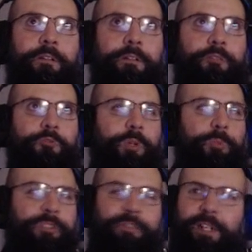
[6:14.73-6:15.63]
growing up,
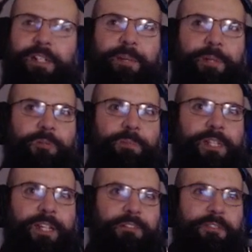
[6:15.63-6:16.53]
once I finally got my own
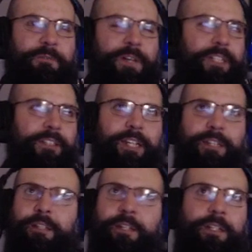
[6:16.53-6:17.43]
place, you find out that
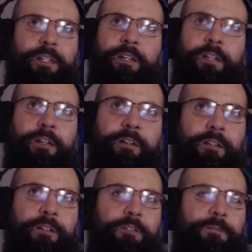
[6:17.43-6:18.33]

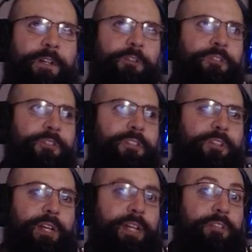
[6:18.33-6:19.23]
ferrets are
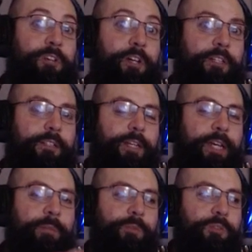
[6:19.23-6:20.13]
considered exotic
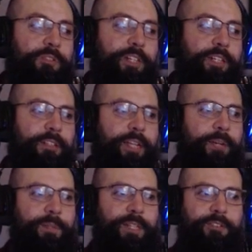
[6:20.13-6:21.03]
animals, and a lot of
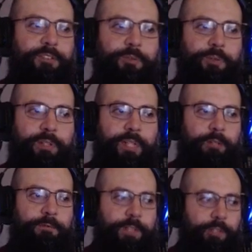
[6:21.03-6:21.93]
places don't allow
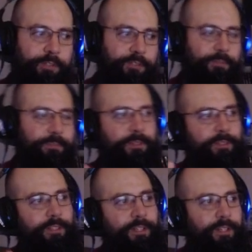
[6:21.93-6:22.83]
ferrets.
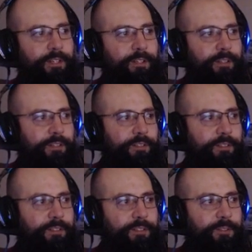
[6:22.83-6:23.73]

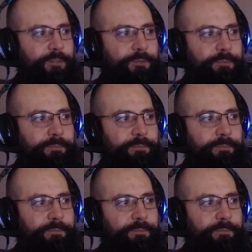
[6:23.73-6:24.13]
So,